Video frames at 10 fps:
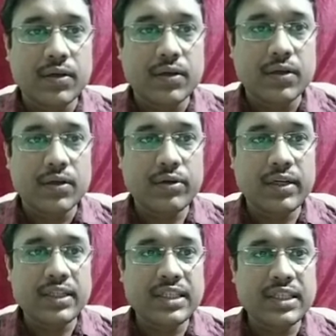
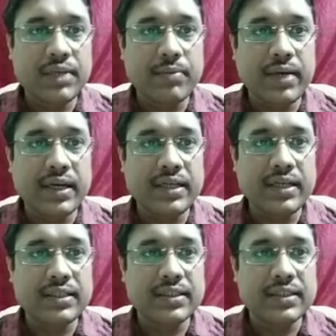27
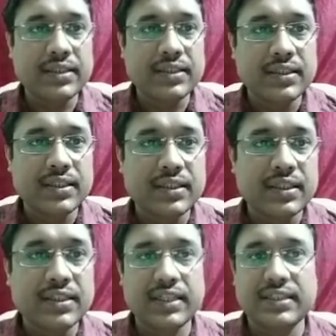minus
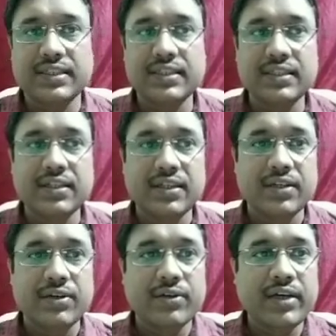6,
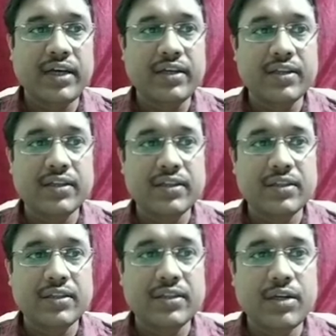okay,
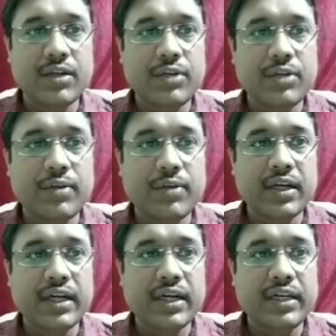this only you will get here.
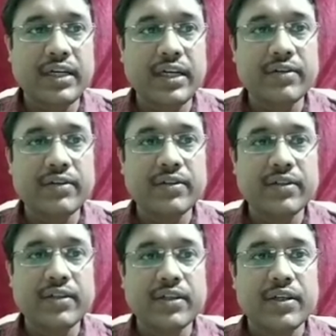
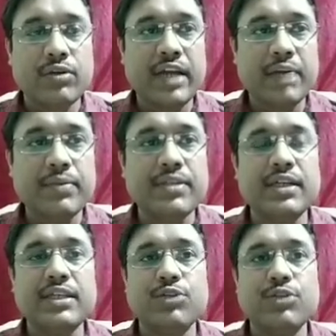So that means it
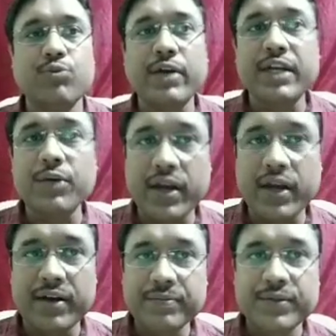is 21,
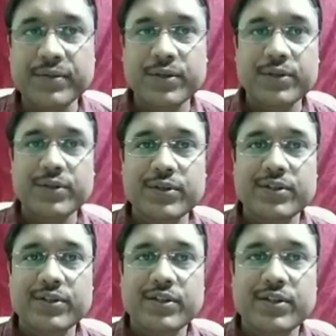
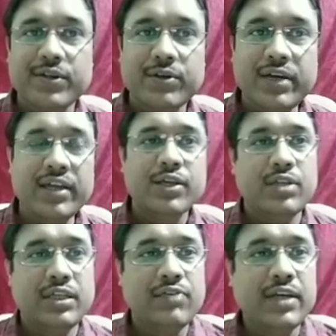okay. So
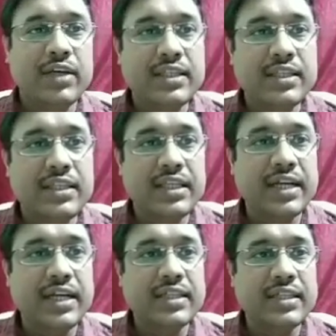we can see that
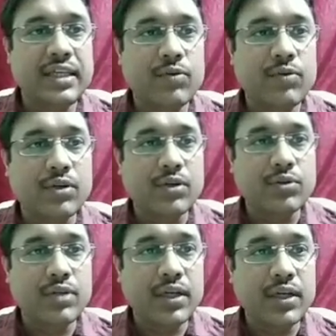is equal to the